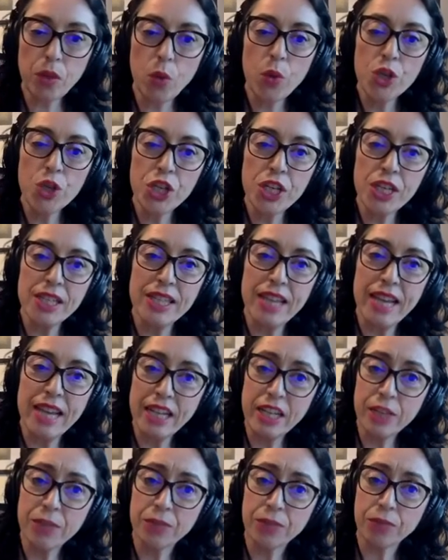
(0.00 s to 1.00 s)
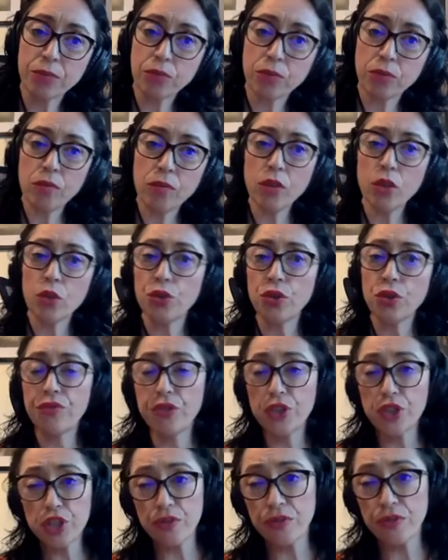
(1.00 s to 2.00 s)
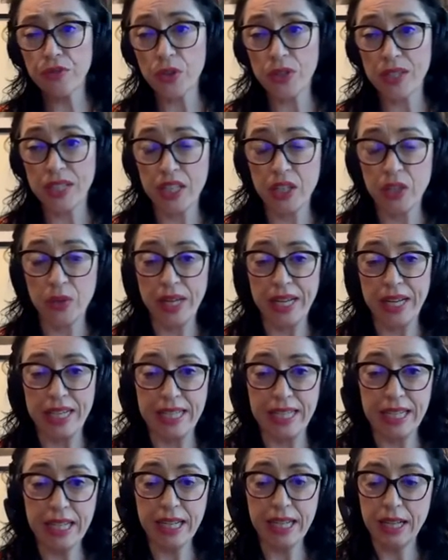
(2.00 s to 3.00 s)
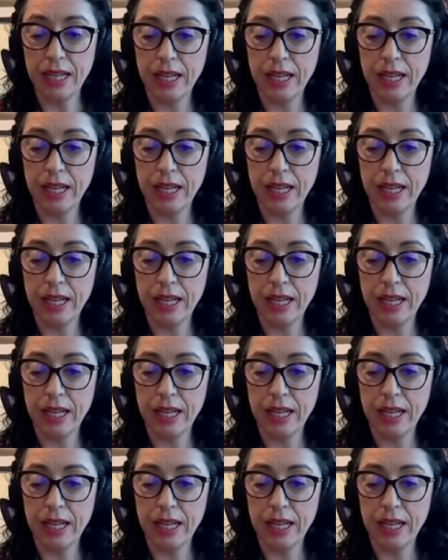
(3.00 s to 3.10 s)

which is dated to the first fourth century AD